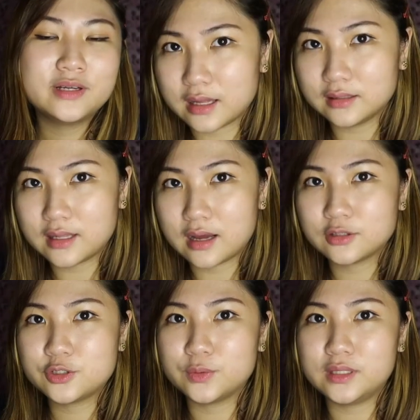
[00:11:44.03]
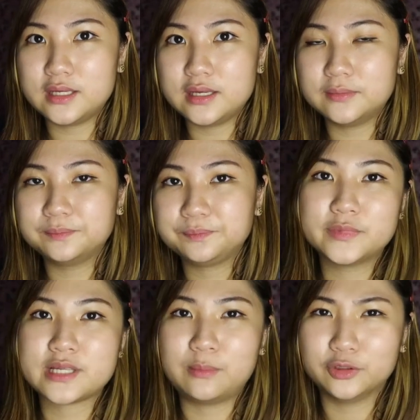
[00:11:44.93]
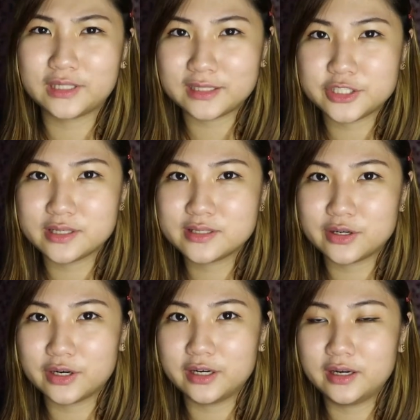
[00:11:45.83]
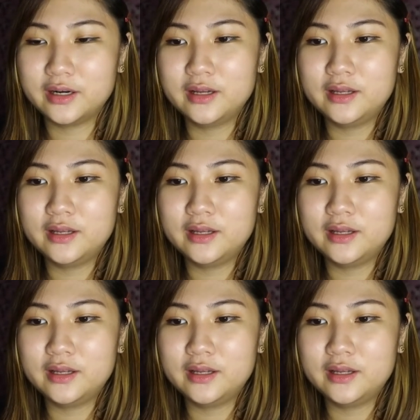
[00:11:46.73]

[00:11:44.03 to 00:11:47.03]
that actually sabotages our,